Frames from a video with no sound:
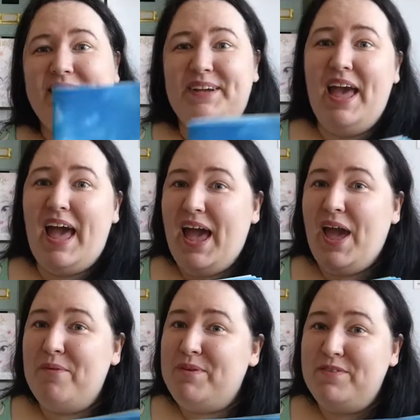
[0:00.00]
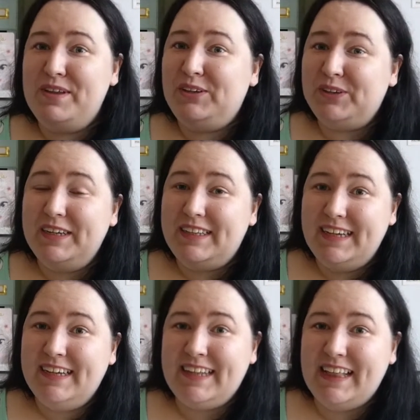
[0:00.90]
So yeah, I hope you've enjoyed
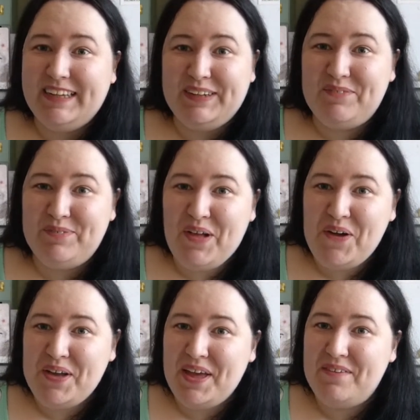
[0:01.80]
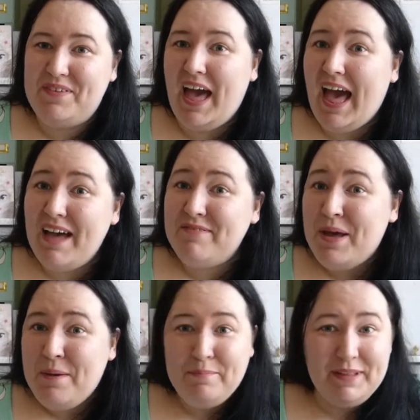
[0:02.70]
this little vlog. If you have,
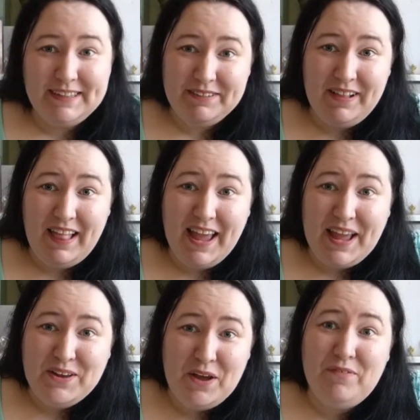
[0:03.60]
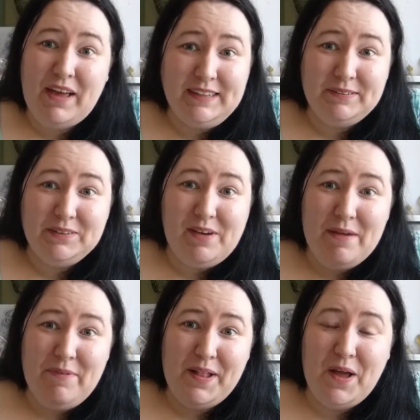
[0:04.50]
please give it a like, don't forget to
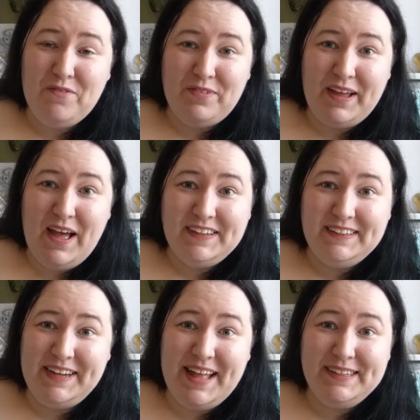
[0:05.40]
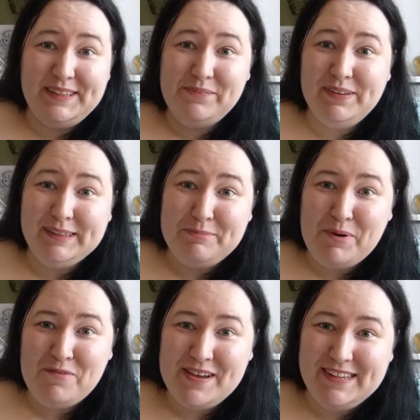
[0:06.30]
subscribe, and hopefully I'll see you again soon with some
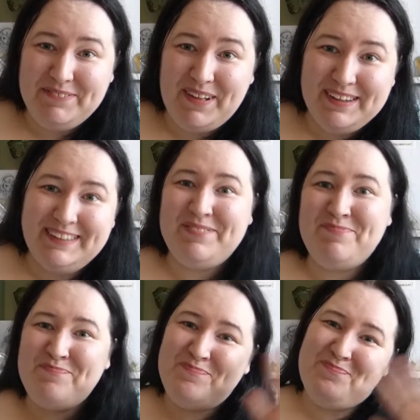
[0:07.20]
more theatre vlogs.